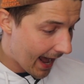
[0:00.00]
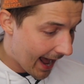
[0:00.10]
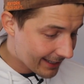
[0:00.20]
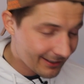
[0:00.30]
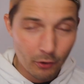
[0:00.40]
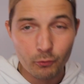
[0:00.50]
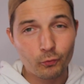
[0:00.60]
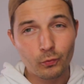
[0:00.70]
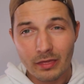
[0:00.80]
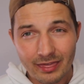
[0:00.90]
I don't
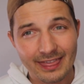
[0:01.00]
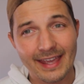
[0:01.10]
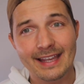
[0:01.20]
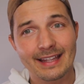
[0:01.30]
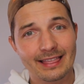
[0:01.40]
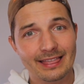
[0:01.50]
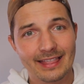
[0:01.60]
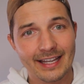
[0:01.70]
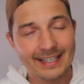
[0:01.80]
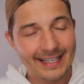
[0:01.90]
think
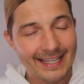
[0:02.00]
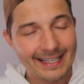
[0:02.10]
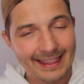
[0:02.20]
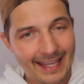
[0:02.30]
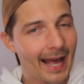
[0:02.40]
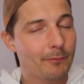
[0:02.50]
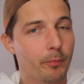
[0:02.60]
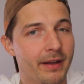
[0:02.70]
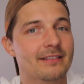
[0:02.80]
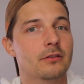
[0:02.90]
they need the Apple
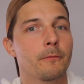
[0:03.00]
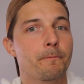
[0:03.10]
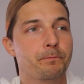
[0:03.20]
Pencil